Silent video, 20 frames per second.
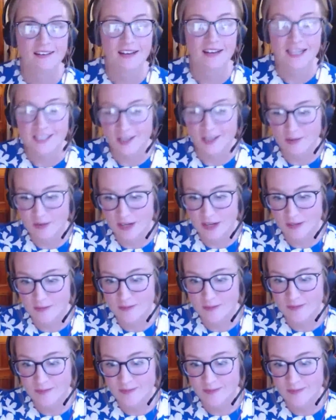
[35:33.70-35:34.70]
I don't know.
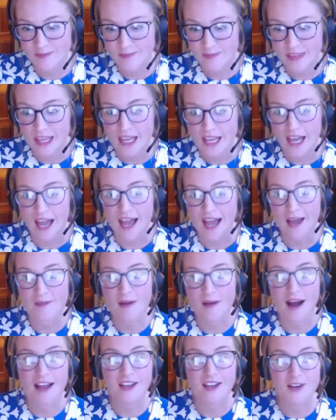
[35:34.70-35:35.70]

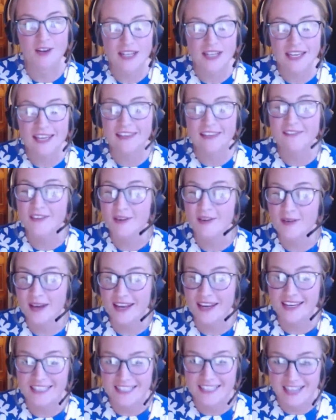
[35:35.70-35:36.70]
I couldn't give you
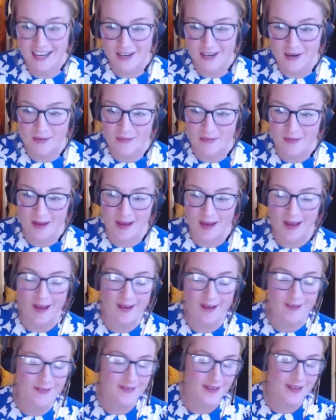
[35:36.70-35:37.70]
an exact number
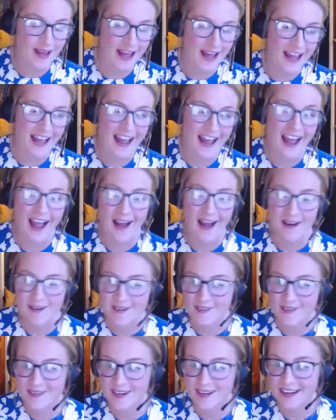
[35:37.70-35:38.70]
of
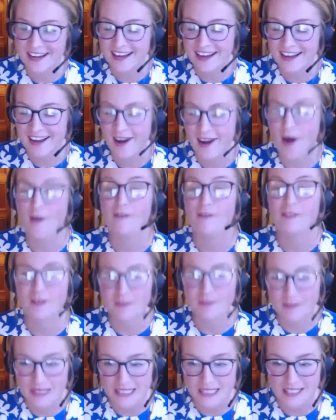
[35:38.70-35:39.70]
how
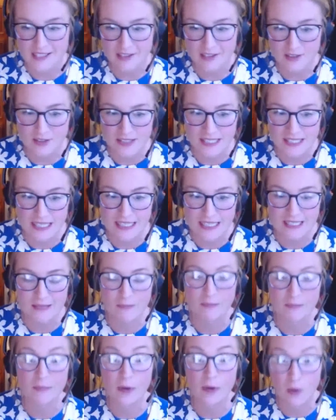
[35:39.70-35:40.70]
often PCR does this,
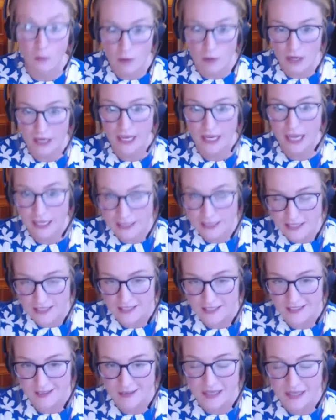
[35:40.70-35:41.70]
but what I can
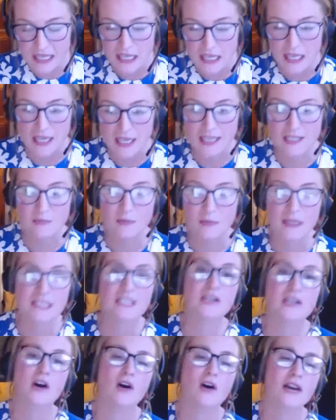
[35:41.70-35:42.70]
tell you is
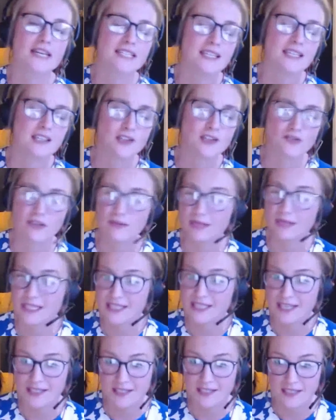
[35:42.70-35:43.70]
PCR is extremely
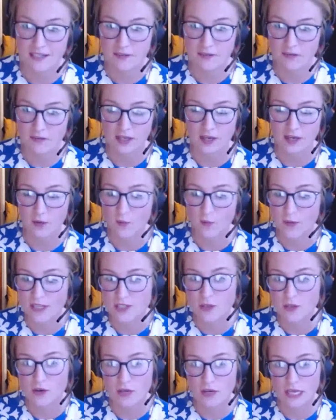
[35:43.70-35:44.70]
sensitive. We're
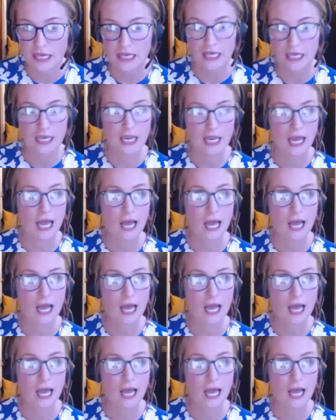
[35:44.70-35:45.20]
talking